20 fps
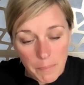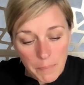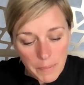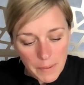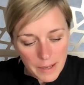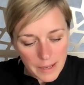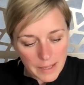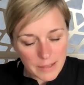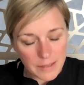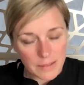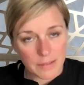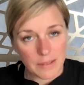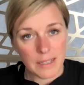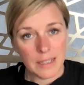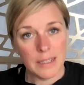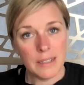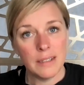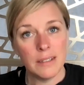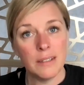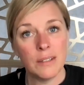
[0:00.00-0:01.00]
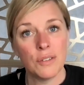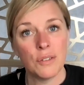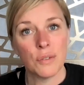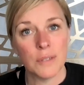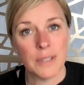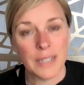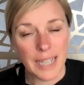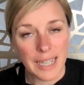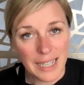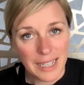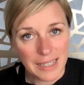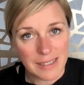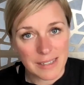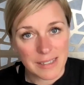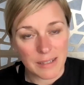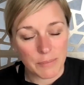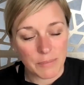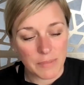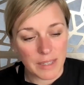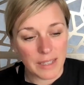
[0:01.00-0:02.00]
but in creating
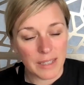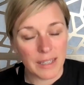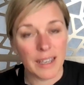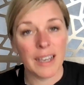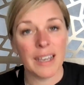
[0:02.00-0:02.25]
something,